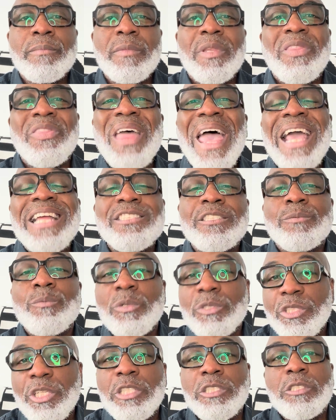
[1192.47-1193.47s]
That's what
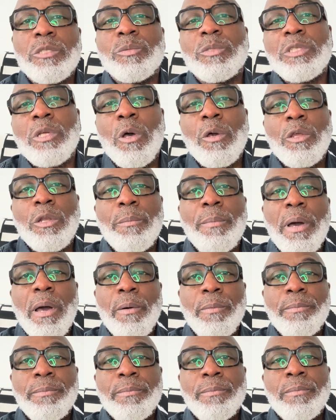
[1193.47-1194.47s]
Jesus was talking about.
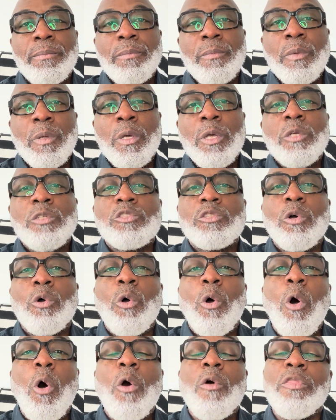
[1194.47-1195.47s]
So
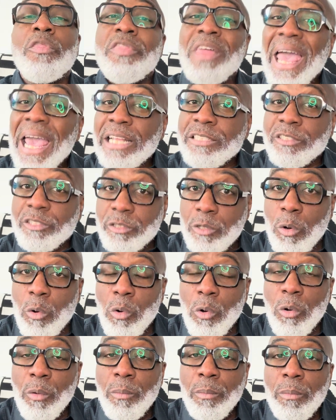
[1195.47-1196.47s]
on that
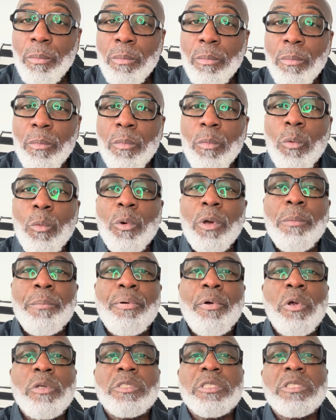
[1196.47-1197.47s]
score, when
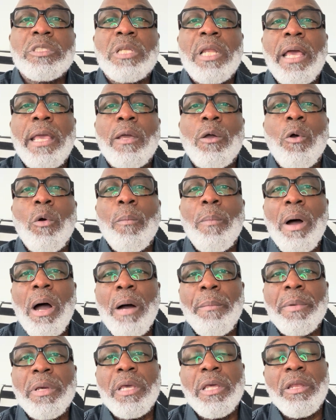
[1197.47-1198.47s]
persons like
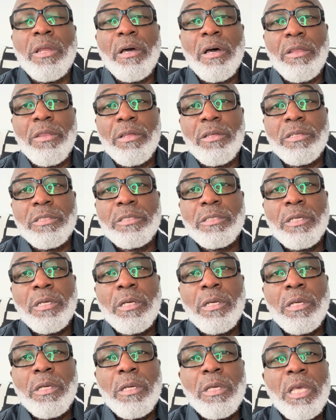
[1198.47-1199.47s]
Obama and others
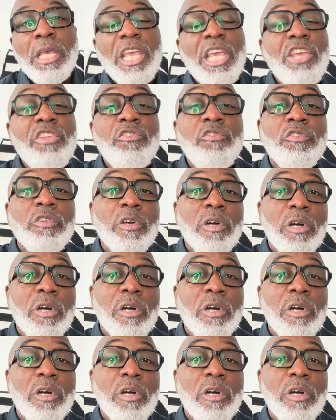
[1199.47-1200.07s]
injure